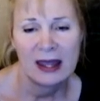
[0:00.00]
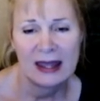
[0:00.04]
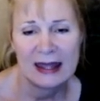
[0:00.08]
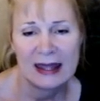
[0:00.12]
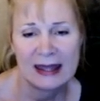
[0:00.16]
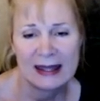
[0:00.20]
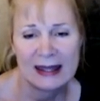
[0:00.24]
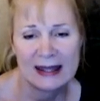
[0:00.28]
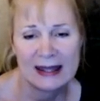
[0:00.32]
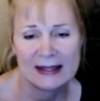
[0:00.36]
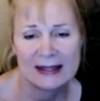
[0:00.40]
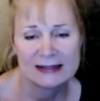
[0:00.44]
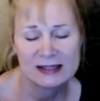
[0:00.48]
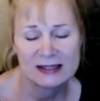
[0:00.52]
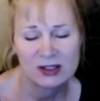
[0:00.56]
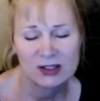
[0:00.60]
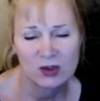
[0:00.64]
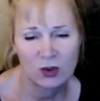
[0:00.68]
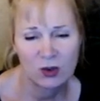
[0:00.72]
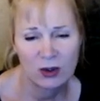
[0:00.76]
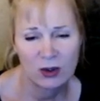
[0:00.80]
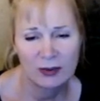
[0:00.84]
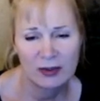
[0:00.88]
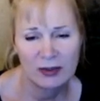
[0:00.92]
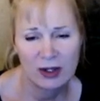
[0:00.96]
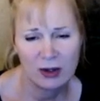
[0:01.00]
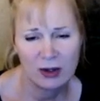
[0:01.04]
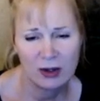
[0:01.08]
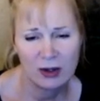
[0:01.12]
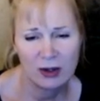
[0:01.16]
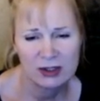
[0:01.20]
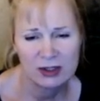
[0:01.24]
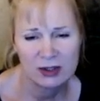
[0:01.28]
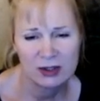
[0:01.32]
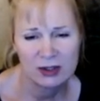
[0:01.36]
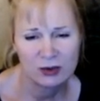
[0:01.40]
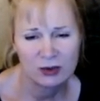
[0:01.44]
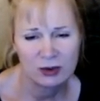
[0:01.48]
And Scorpio,
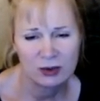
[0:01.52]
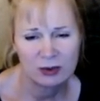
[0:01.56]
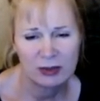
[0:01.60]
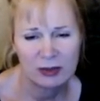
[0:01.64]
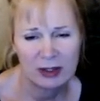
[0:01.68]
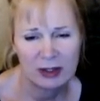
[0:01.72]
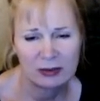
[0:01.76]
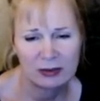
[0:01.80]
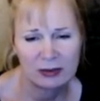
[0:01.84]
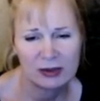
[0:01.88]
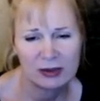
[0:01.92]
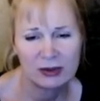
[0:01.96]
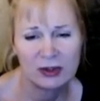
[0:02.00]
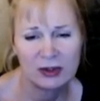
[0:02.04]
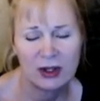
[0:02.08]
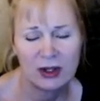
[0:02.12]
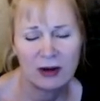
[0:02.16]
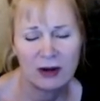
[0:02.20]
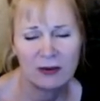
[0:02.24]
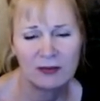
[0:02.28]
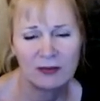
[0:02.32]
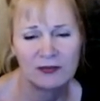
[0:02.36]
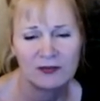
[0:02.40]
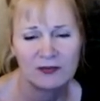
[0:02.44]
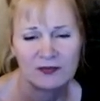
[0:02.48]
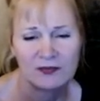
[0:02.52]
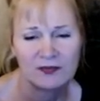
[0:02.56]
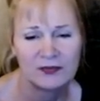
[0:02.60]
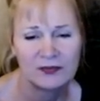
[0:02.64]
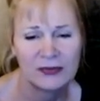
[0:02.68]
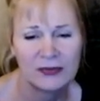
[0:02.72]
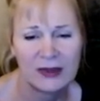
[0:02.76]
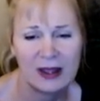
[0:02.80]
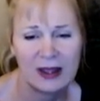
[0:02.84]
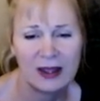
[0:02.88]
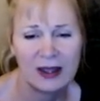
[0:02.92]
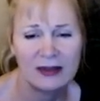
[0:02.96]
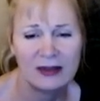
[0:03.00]
which is ruled by Pluto.
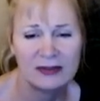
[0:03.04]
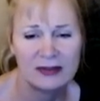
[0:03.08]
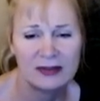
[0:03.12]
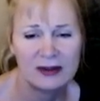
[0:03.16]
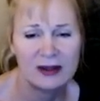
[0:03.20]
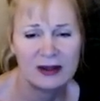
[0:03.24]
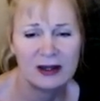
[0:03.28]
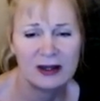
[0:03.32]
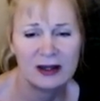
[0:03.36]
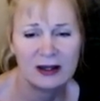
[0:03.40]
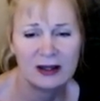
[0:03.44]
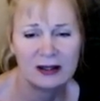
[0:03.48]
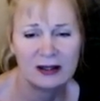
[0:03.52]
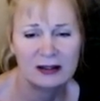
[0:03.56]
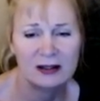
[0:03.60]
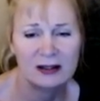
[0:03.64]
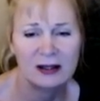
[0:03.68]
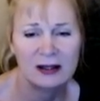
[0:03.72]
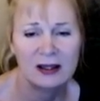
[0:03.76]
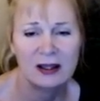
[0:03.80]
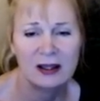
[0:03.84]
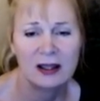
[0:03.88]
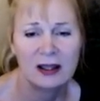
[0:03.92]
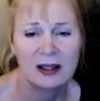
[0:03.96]
And then